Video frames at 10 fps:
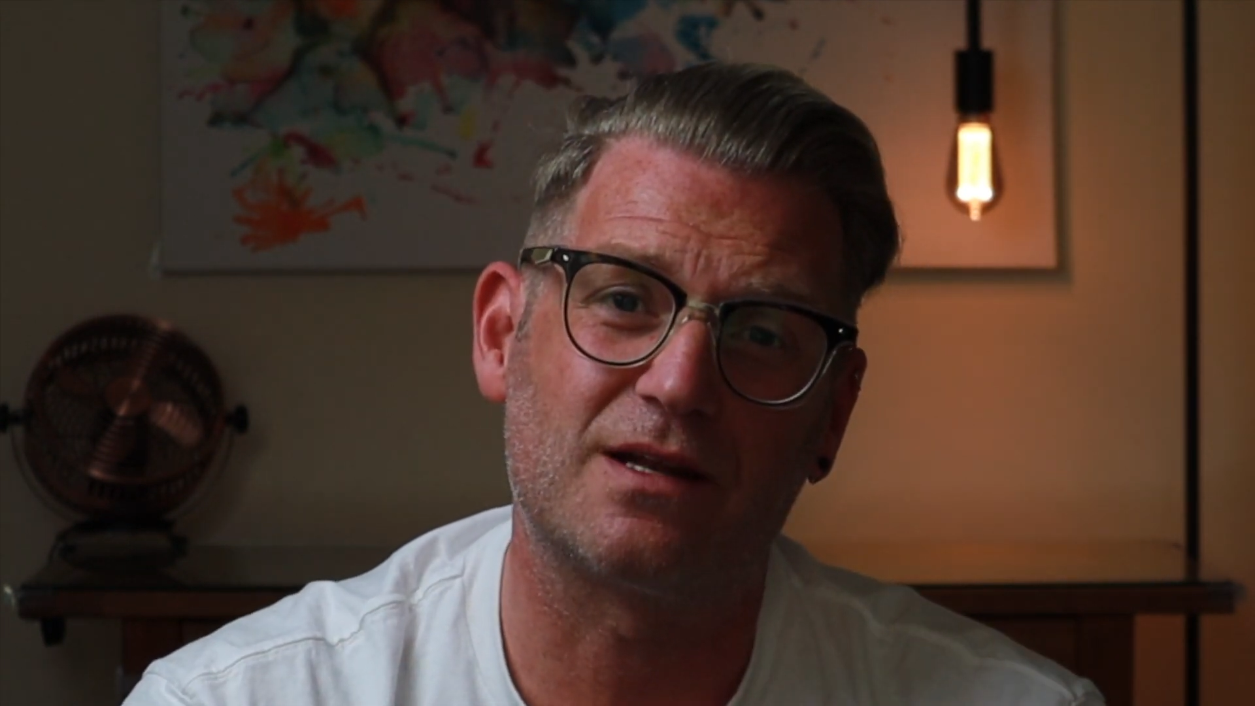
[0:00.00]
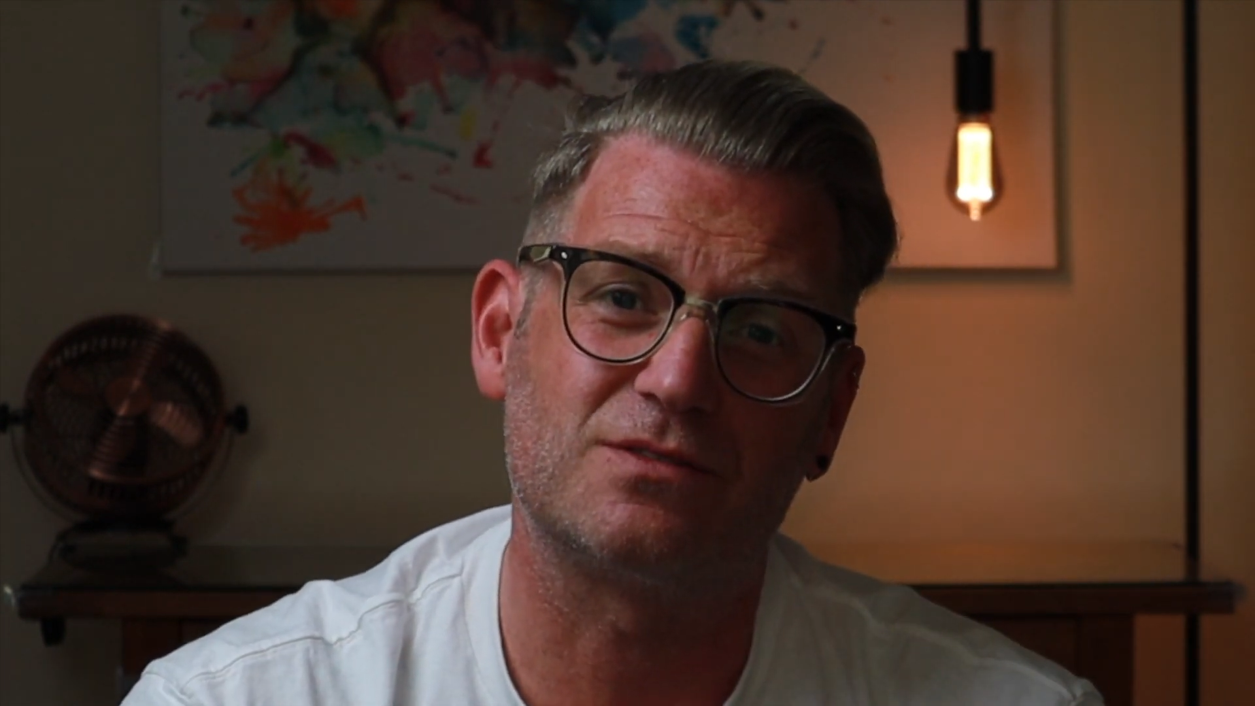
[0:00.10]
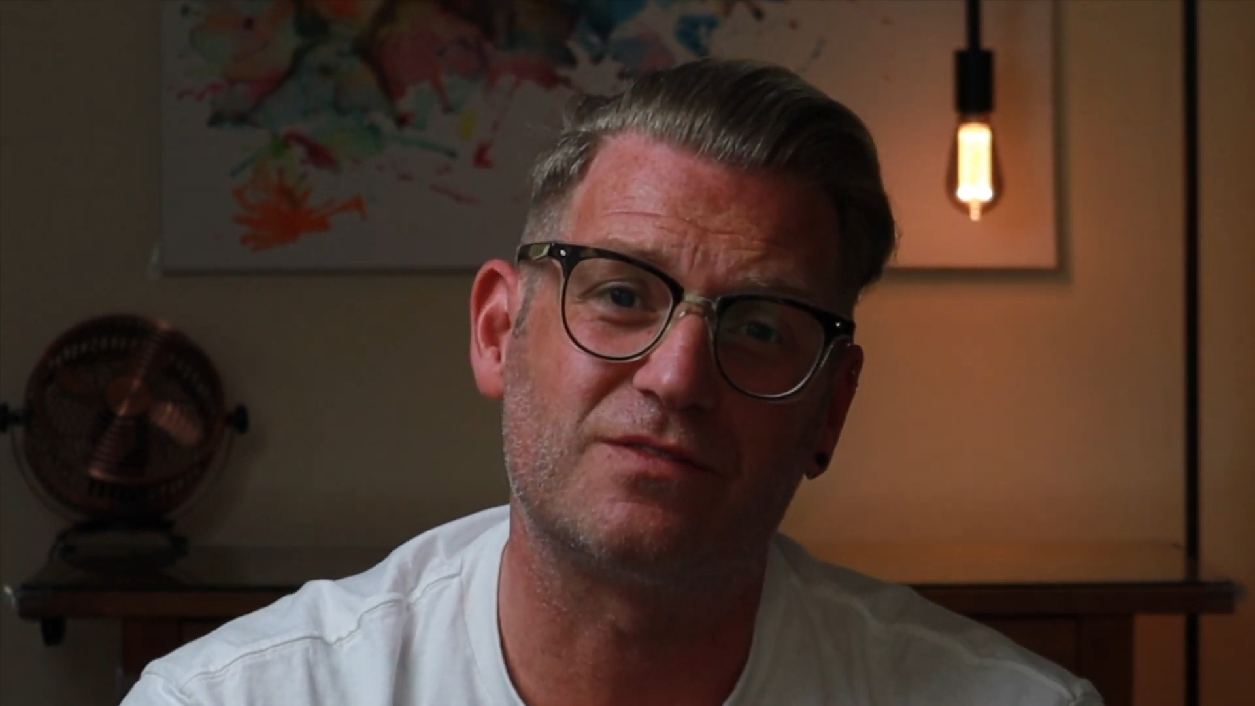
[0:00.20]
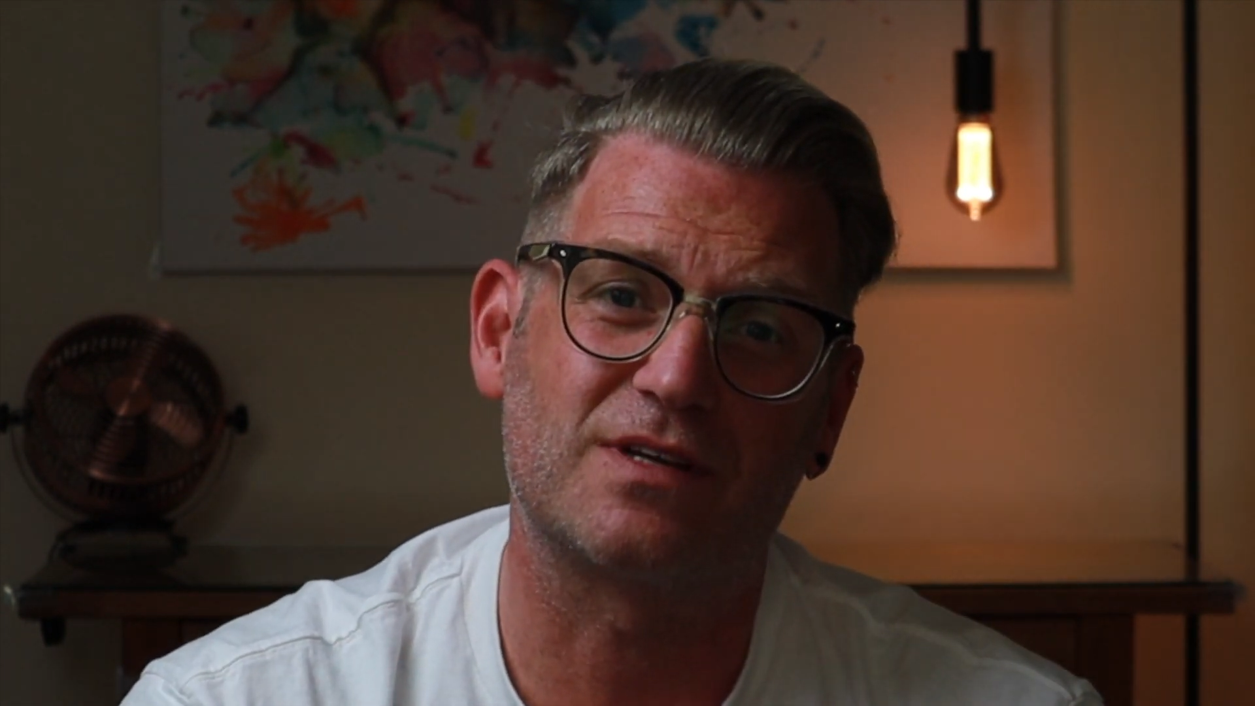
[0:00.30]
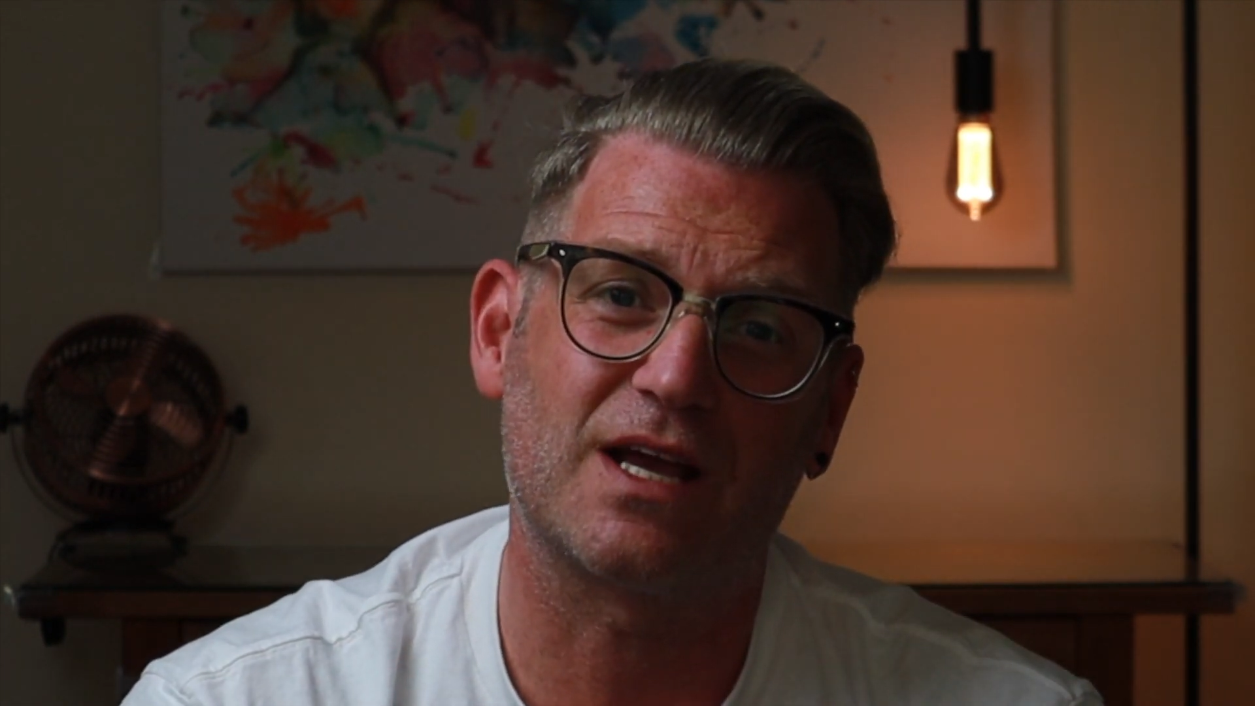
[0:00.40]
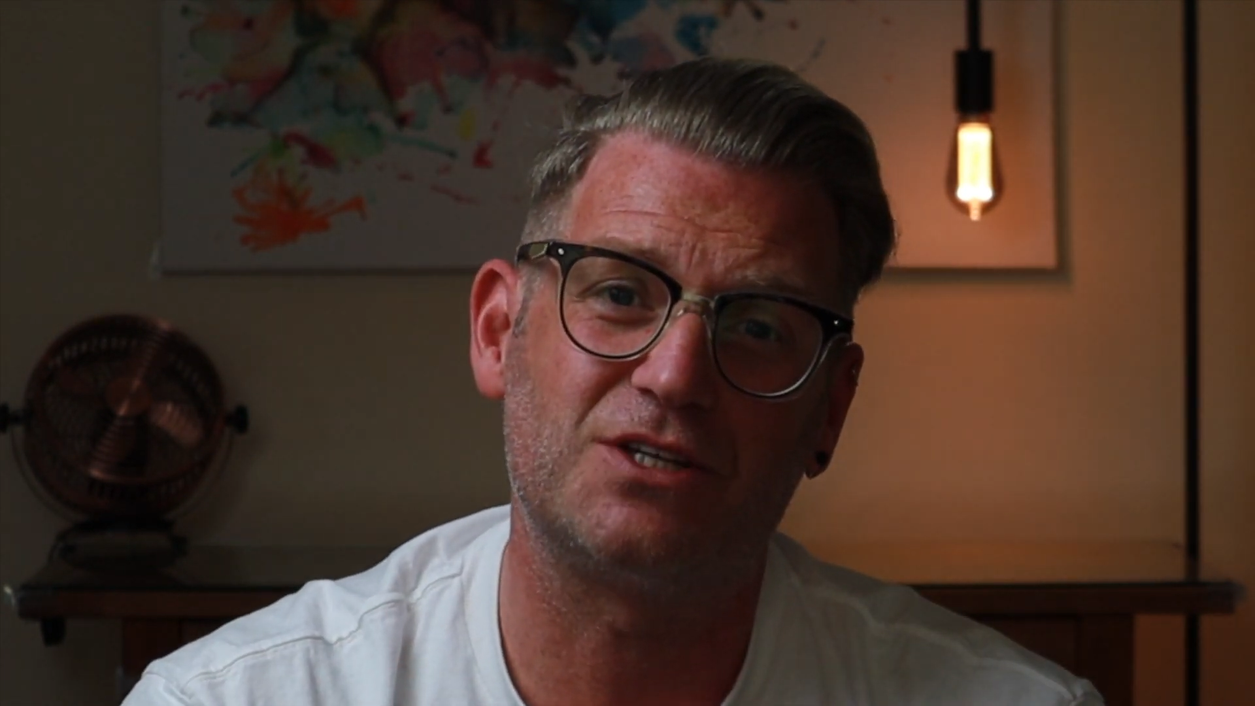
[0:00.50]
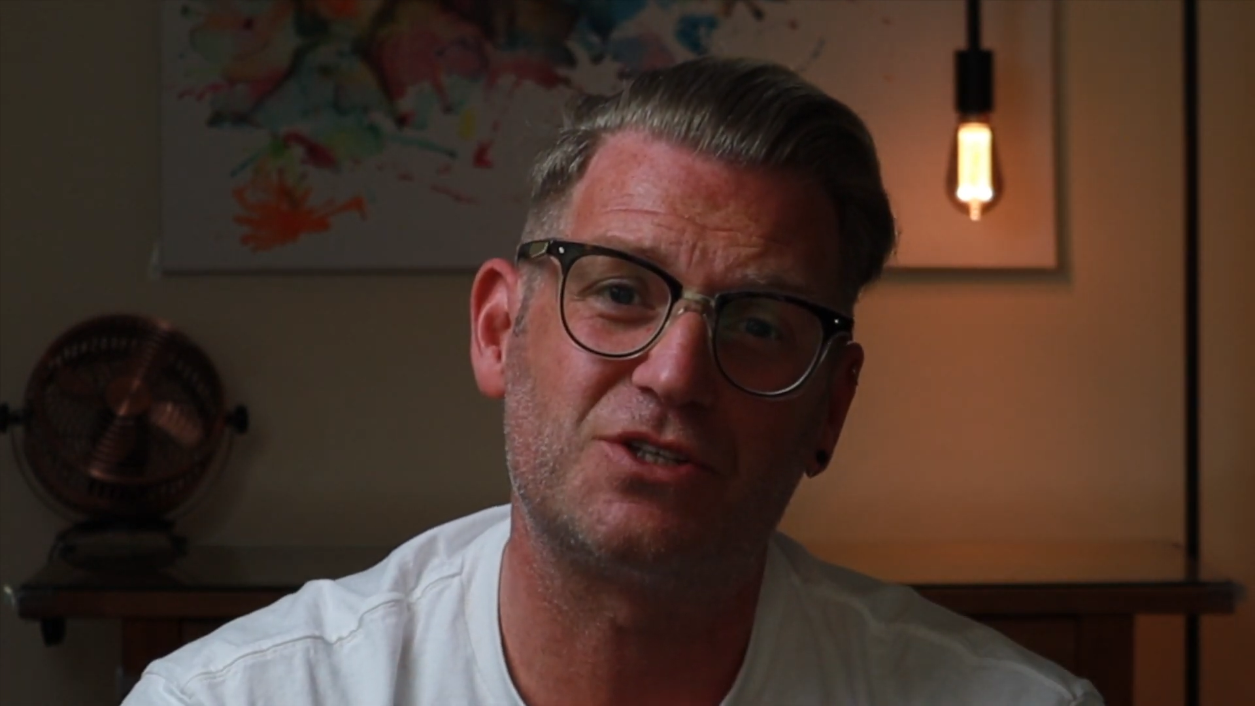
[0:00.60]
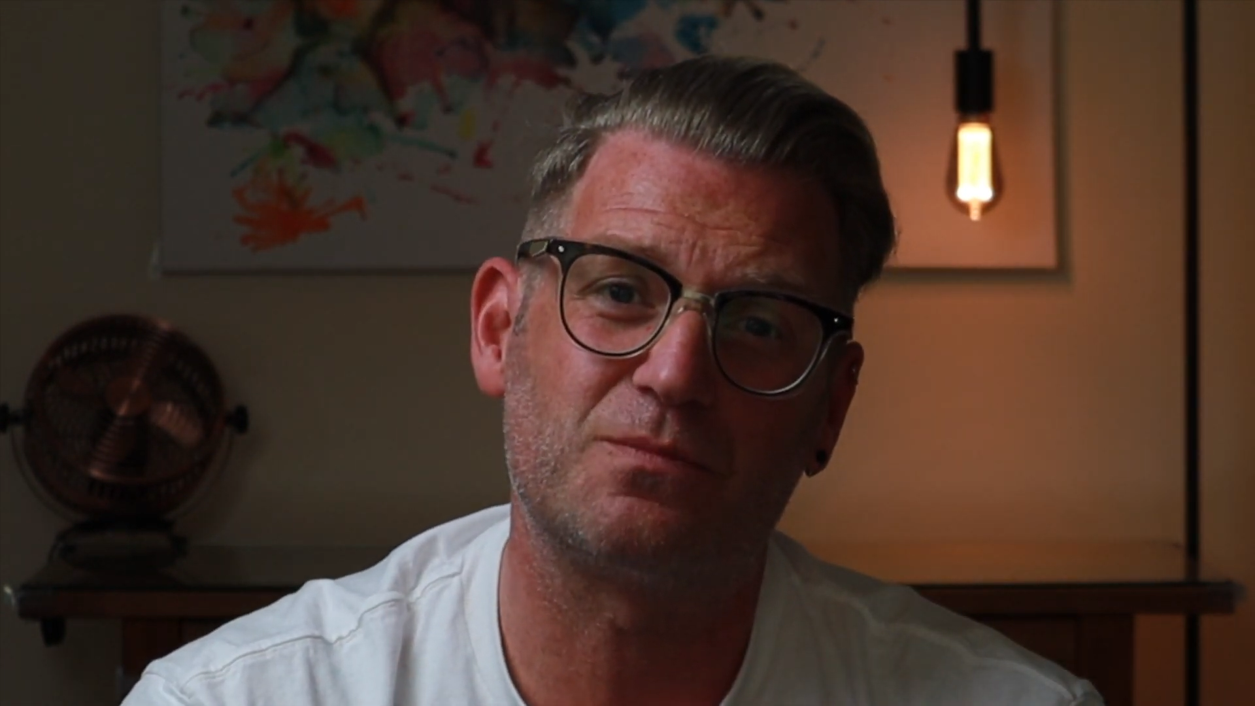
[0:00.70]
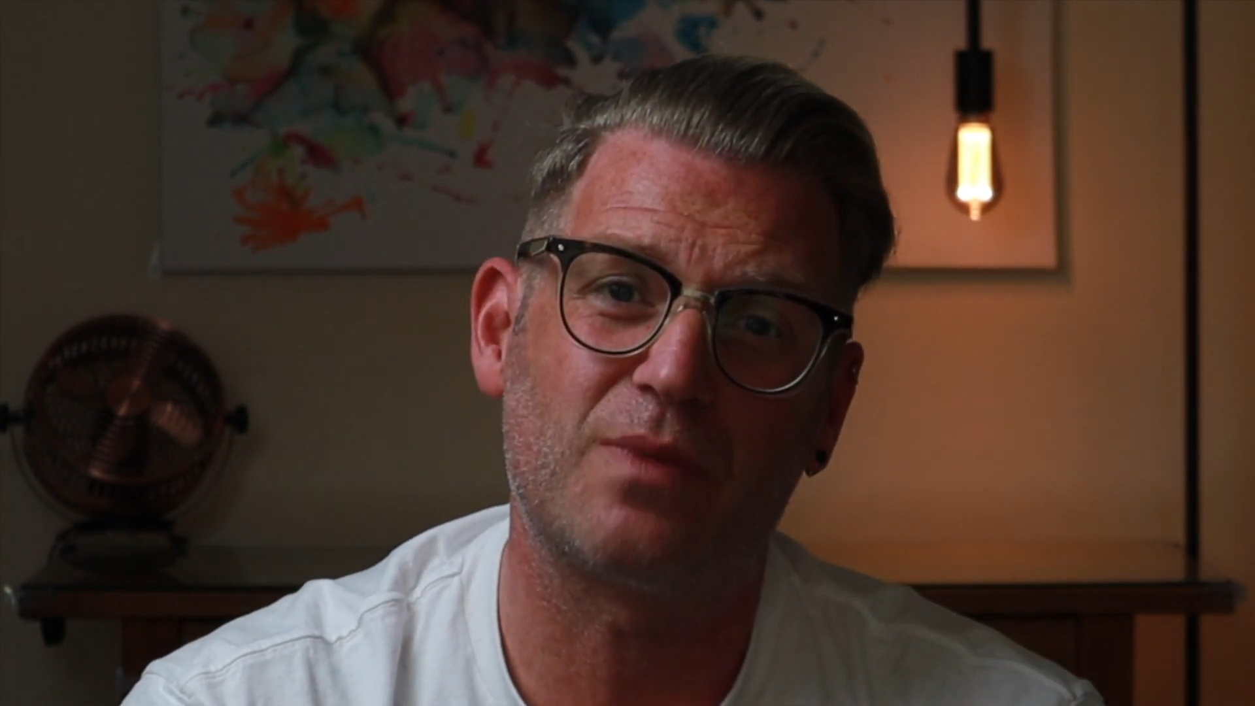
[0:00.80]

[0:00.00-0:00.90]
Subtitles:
notification